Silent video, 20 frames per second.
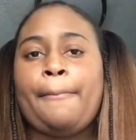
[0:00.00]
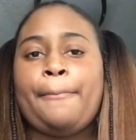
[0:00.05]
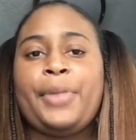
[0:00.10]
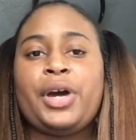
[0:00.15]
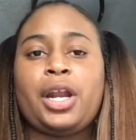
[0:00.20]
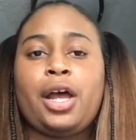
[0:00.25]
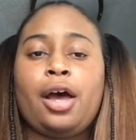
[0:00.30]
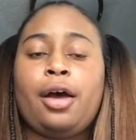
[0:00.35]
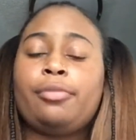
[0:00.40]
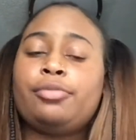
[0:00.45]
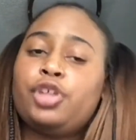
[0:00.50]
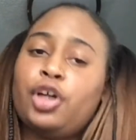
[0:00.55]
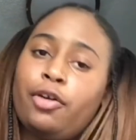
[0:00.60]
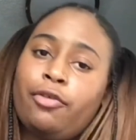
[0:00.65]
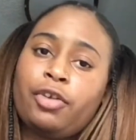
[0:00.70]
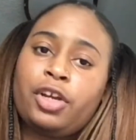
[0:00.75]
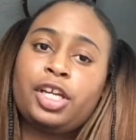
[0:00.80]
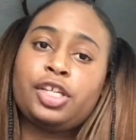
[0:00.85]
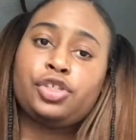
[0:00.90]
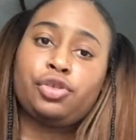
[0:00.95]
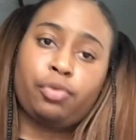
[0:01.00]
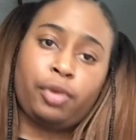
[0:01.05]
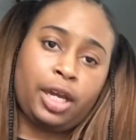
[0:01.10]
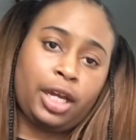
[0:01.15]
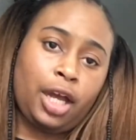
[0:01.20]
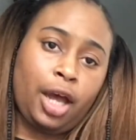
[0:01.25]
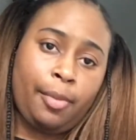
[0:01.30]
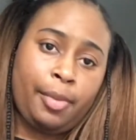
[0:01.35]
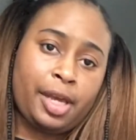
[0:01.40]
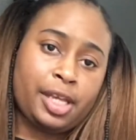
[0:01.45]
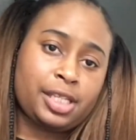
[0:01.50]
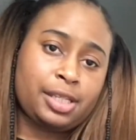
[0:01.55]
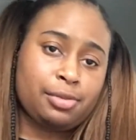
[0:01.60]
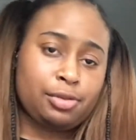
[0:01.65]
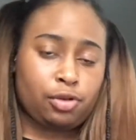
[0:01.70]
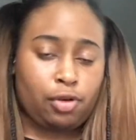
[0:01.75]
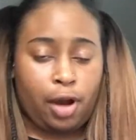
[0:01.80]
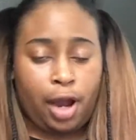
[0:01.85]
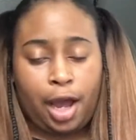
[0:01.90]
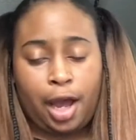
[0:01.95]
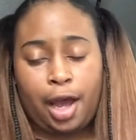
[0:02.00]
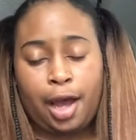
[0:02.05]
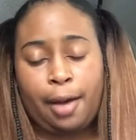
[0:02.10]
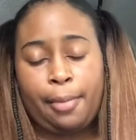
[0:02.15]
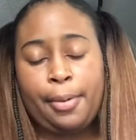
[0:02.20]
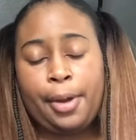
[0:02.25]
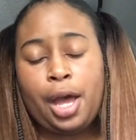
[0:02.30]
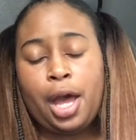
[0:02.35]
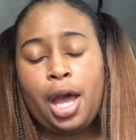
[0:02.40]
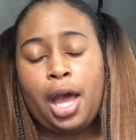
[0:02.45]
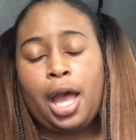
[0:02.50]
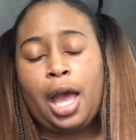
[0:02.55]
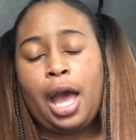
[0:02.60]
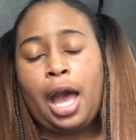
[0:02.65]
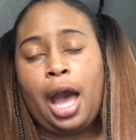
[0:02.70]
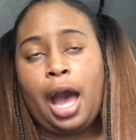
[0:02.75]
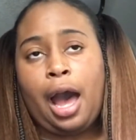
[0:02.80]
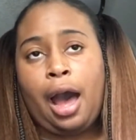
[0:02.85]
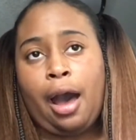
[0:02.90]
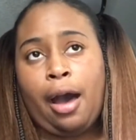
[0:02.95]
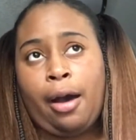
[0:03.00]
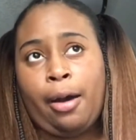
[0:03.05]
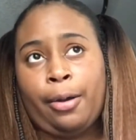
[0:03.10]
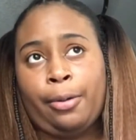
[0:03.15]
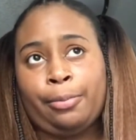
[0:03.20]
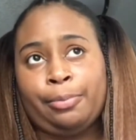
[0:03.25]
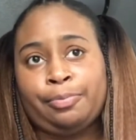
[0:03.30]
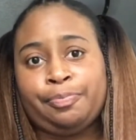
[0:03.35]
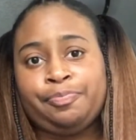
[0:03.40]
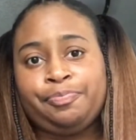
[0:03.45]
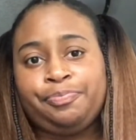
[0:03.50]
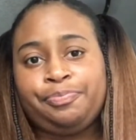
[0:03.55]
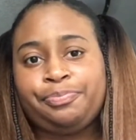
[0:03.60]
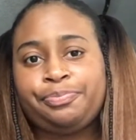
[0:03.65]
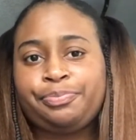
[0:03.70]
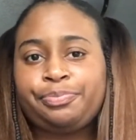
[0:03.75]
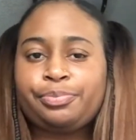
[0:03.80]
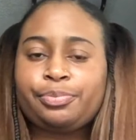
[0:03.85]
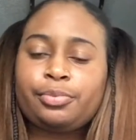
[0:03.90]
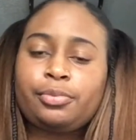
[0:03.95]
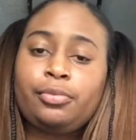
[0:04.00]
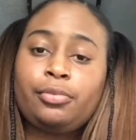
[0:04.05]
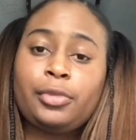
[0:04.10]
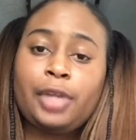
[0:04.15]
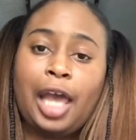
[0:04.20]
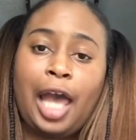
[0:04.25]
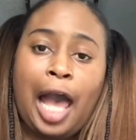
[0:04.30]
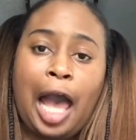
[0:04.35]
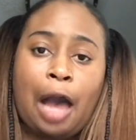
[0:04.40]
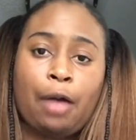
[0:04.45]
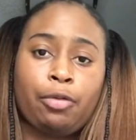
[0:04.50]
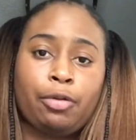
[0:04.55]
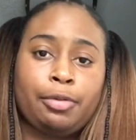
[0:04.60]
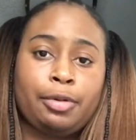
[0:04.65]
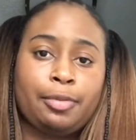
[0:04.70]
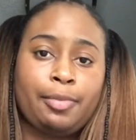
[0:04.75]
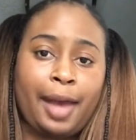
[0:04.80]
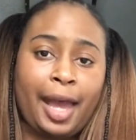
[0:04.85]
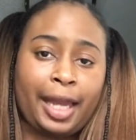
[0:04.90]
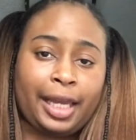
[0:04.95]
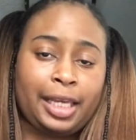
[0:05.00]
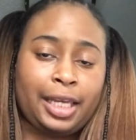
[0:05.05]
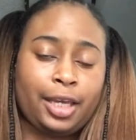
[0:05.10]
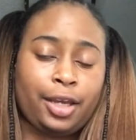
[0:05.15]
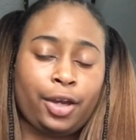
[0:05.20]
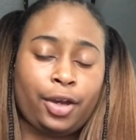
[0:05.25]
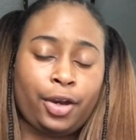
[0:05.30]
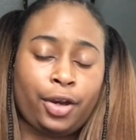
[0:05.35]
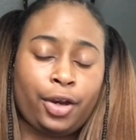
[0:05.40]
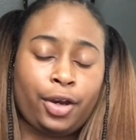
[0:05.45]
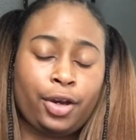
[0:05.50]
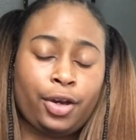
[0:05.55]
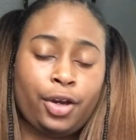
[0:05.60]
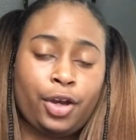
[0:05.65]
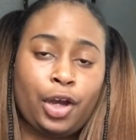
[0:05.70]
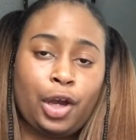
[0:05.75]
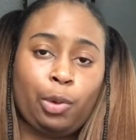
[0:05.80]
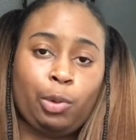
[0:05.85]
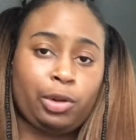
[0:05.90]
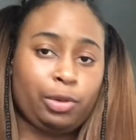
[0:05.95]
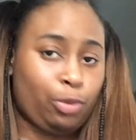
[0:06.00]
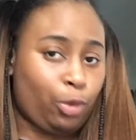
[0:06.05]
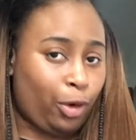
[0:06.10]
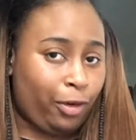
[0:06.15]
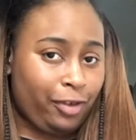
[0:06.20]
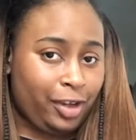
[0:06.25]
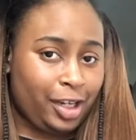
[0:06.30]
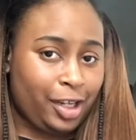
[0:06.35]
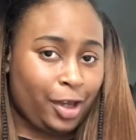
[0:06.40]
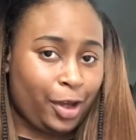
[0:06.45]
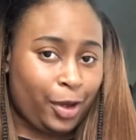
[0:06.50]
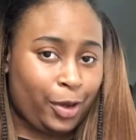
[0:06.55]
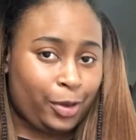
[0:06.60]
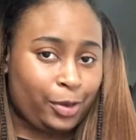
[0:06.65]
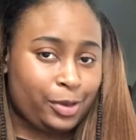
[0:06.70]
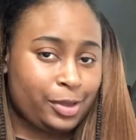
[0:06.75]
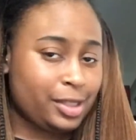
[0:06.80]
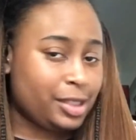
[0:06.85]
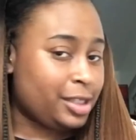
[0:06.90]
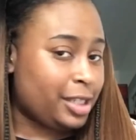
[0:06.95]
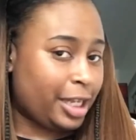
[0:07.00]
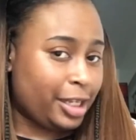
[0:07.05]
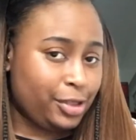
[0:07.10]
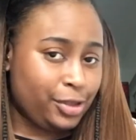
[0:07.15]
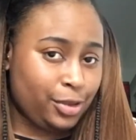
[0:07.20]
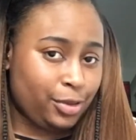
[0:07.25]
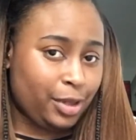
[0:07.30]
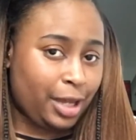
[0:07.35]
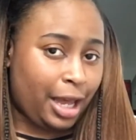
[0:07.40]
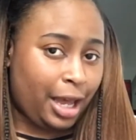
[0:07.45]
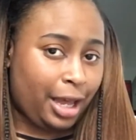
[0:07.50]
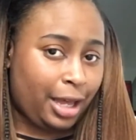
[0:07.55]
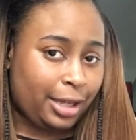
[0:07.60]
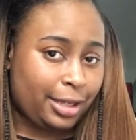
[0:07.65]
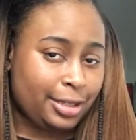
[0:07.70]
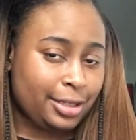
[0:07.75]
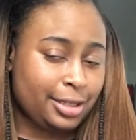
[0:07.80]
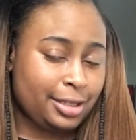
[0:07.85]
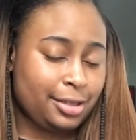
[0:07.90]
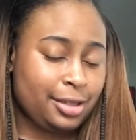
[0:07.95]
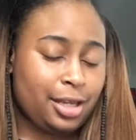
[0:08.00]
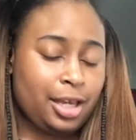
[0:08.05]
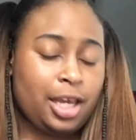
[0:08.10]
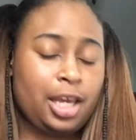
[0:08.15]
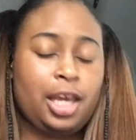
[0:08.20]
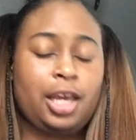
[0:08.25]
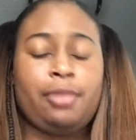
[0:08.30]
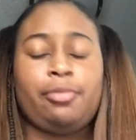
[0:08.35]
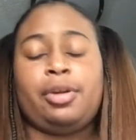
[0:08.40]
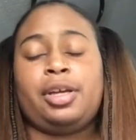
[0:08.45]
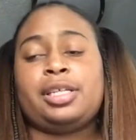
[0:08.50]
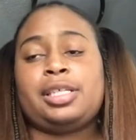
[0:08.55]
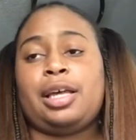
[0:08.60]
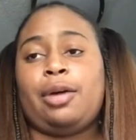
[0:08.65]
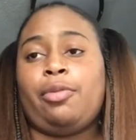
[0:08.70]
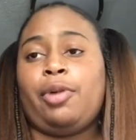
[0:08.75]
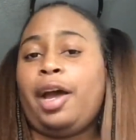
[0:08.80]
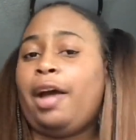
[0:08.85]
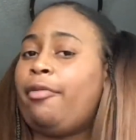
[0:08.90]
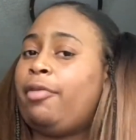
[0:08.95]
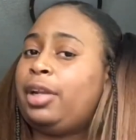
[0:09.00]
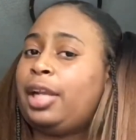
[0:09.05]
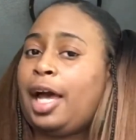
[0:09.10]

But um, don't forget to rate, comment, and subscribe. Um, I will be back here with more videos. Stay tuned, guys because I will have a